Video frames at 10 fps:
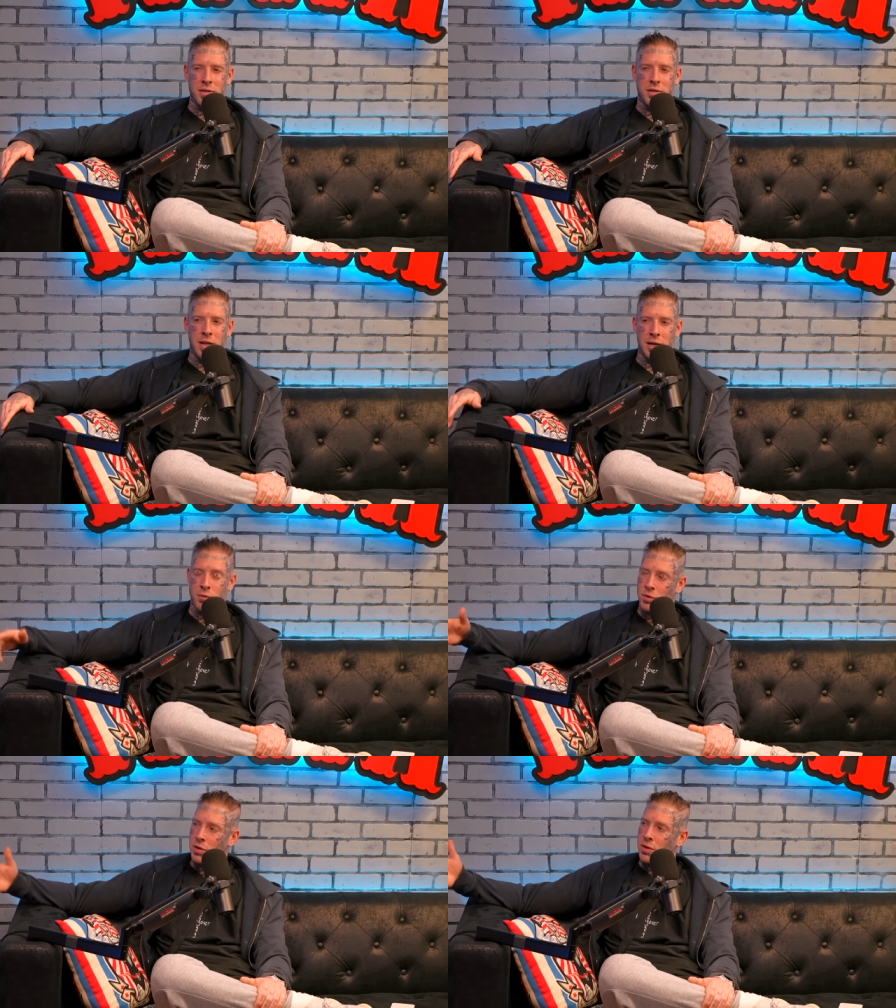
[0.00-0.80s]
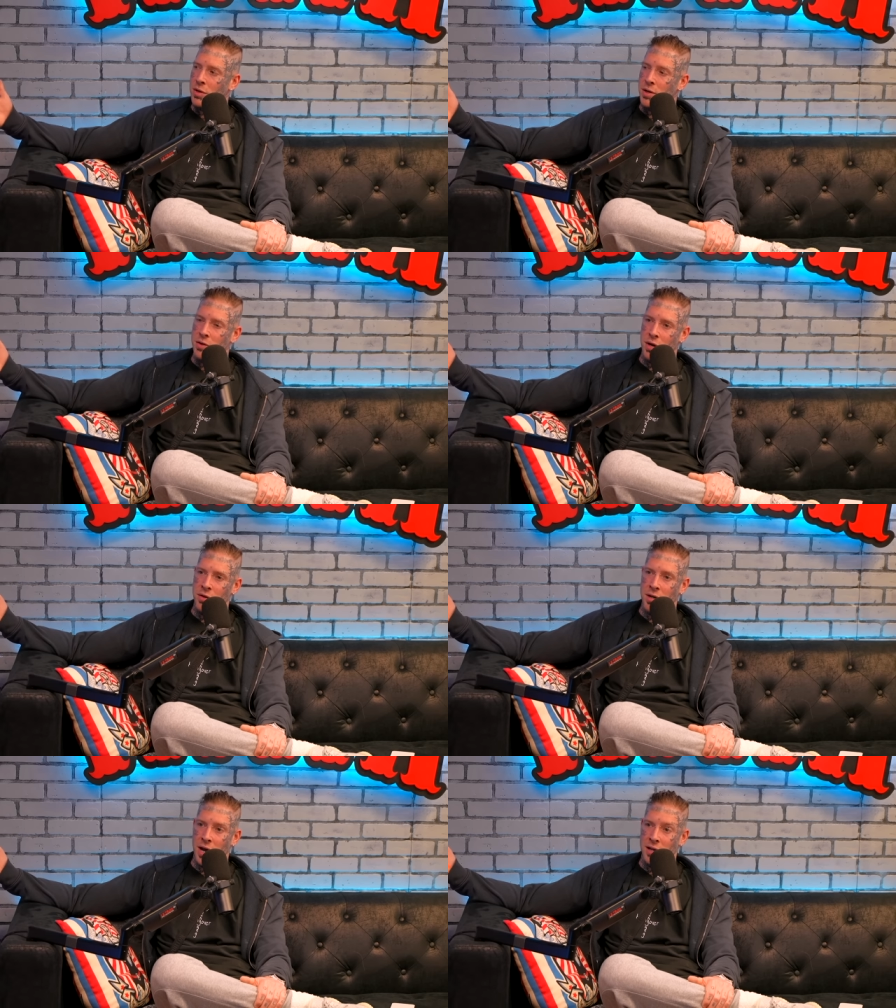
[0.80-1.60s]
Like the the, the
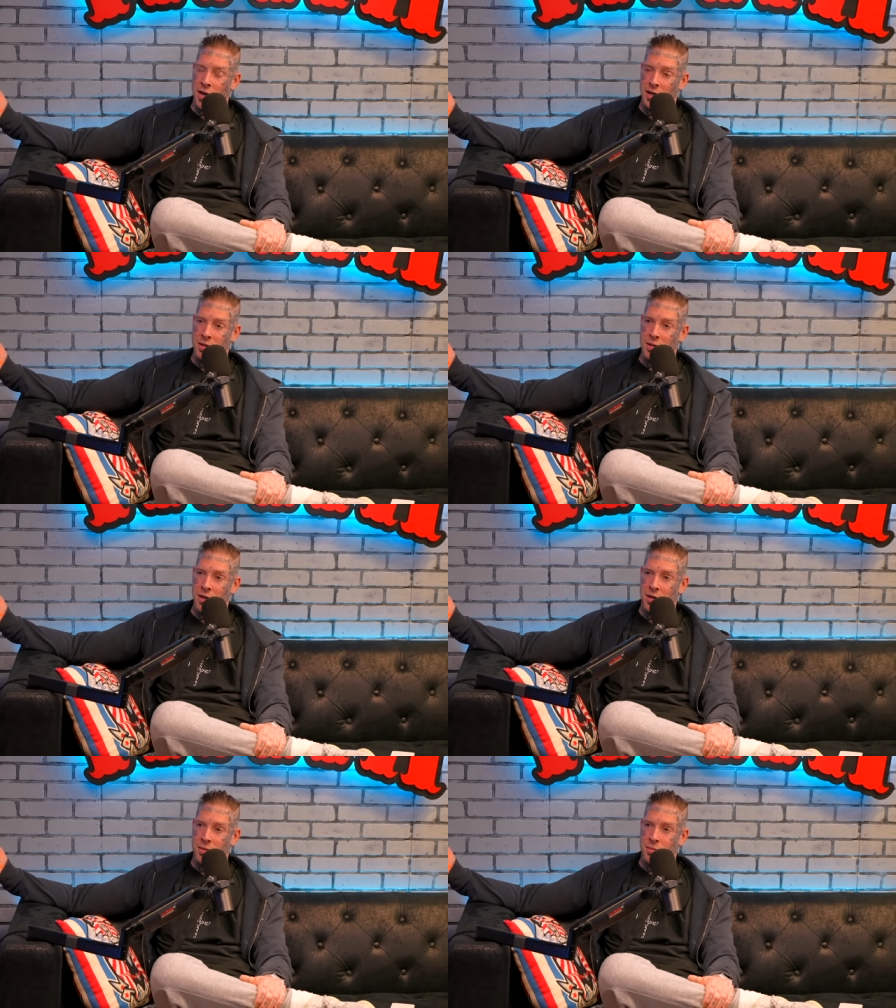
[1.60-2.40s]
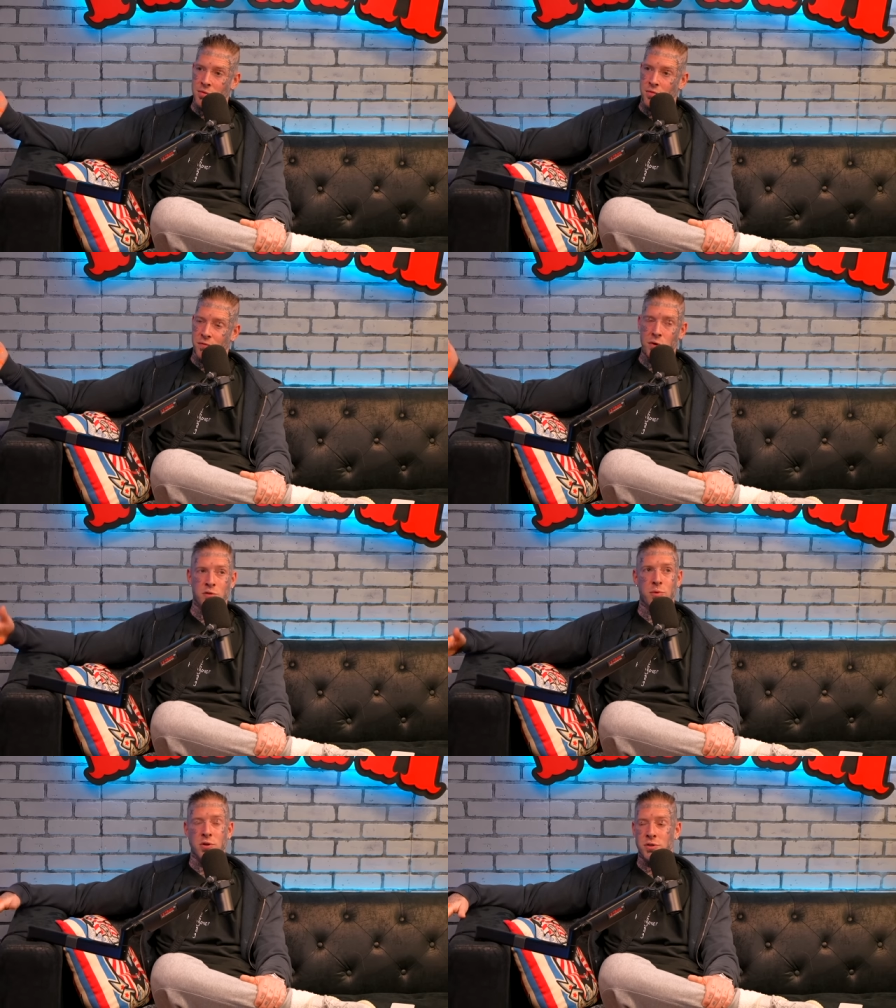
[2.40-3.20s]
other day, like the
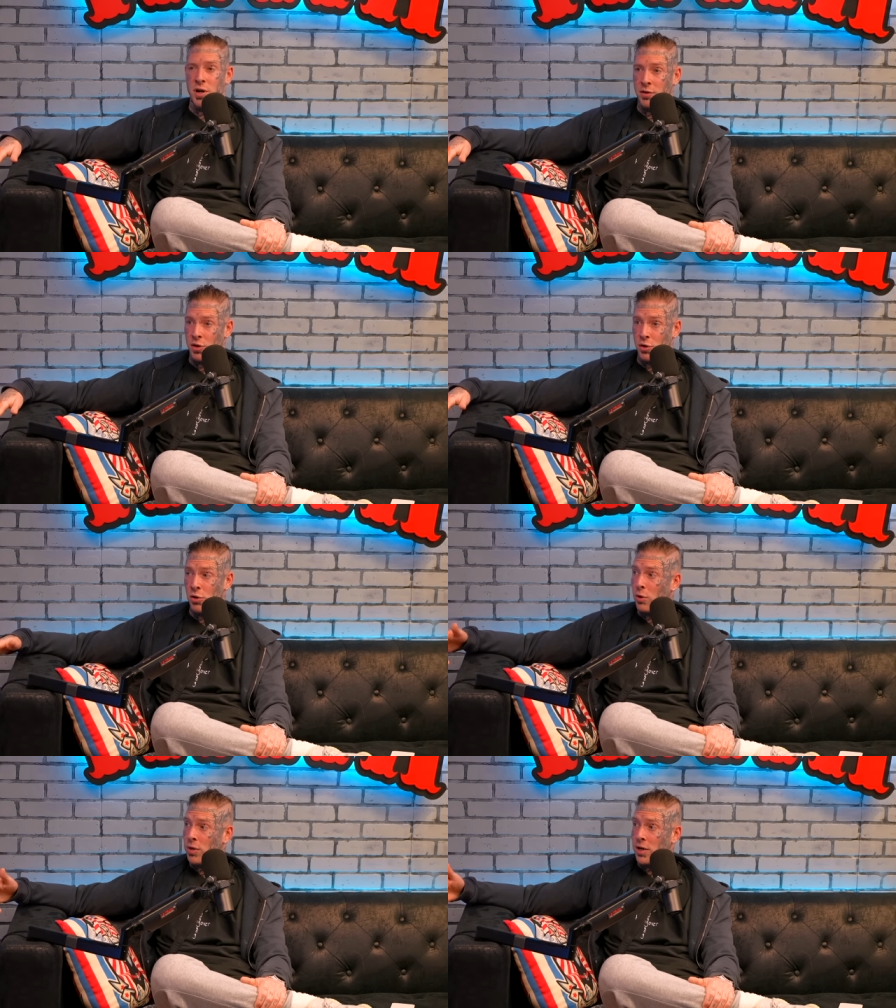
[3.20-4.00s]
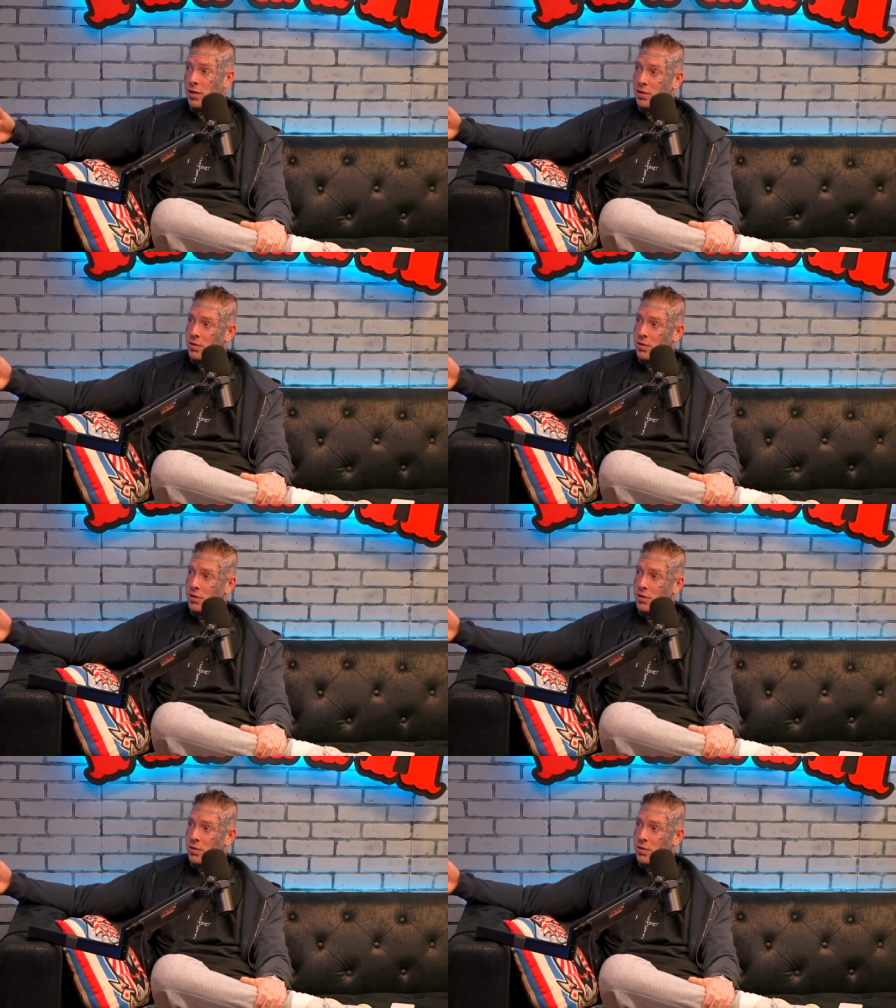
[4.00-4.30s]
first person got the Neuralink